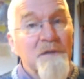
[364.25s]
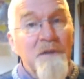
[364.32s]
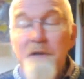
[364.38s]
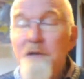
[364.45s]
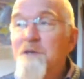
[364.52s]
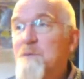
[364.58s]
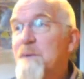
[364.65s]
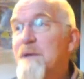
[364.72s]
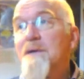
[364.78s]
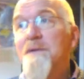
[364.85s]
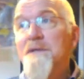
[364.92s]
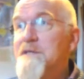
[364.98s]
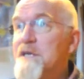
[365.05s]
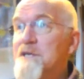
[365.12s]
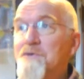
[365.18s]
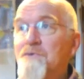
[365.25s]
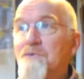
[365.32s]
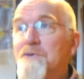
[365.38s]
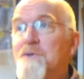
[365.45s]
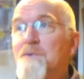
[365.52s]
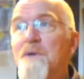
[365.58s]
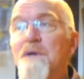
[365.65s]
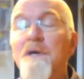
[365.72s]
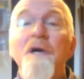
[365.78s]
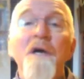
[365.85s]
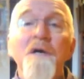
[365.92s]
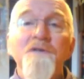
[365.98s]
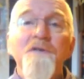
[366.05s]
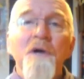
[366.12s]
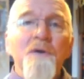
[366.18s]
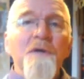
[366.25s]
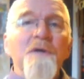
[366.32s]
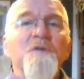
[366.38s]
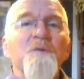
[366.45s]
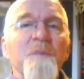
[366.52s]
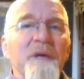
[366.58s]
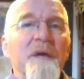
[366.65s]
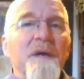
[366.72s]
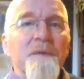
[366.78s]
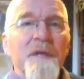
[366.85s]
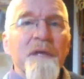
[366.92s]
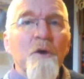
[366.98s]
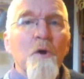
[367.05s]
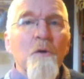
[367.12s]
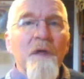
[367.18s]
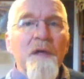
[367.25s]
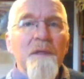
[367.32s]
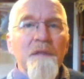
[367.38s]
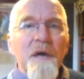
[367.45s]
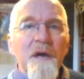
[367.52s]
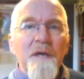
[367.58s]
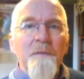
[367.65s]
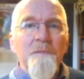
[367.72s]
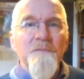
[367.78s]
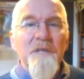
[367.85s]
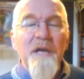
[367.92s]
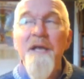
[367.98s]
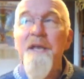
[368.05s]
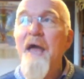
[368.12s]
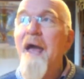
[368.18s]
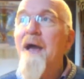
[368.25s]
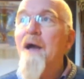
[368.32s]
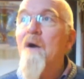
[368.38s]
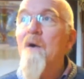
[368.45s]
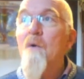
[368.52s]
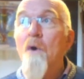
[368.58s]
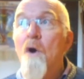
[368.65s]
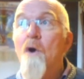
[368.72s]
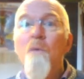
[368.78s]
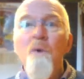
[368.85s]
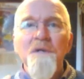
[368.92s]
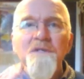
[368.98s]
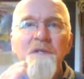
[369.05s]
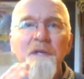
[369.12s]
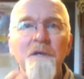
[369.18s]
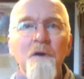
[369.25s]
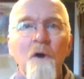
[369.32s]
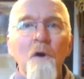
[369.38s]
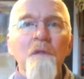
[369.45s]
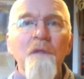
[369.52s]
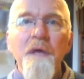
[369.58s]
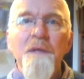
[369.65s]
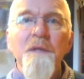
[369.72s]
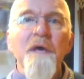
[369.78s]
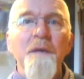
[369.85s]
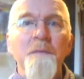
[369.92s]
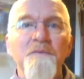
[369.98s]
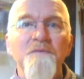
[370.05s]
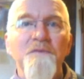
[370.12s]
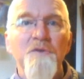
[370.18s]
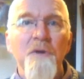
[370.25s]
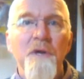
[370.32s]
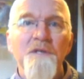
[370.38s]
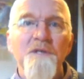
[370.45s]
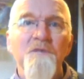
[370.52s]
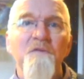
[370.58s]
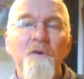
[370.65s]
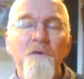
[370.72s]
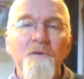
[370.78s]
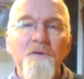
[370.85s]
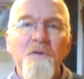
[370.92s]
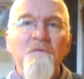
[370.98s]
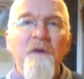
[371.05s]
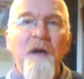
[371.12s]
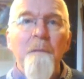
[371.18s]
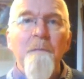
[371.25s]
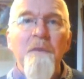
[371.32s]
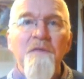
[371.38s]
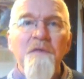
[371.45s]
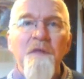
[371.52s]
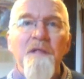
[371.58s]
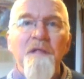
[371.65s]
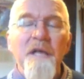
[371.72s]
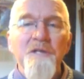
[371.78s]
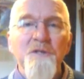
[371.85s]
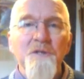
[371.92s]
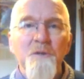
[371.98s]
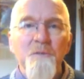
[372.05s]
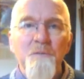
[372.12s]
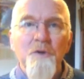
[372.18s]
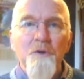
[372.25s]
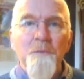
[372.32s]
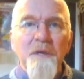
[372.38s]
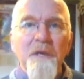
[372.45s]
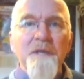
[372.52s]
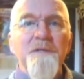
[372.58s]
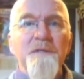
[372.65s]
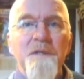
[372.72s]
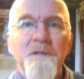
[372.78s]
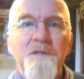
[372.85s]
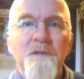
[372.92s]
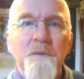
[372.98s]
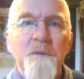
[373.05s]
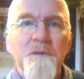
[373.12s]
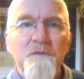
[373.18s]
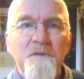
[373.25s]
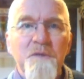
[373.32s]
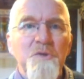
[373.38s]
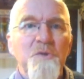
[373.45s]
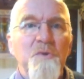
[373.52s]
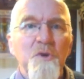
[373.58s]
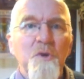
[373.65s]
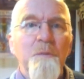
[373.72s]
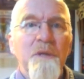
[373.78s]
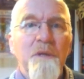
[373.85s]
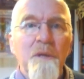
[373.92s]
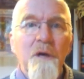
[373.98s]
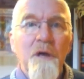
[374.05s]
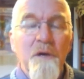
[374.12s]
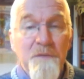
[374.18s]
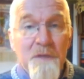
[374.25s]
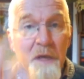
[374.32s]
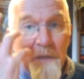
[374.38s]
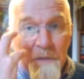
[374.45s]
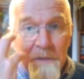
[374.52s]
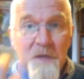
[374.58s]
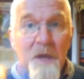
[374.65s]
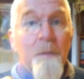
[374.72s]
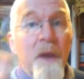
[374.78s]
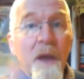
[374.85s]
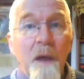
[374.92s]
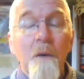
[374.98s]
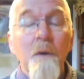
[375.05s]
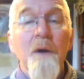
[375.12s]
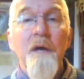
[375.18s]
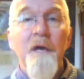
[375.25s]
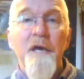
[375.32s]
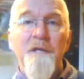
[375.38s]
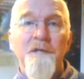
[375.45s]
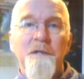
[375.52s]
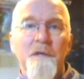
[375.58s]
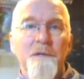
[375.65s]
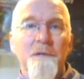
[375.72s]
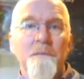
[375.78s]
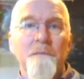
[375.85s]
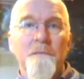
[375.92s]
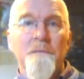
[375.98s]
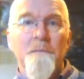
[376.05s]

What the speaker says: Don't ask me how these asteroids work. Don't ask me how they got their names and how, once they got their names, the transference of that myth, the legend, permeated into individual human lives. Somehow it did.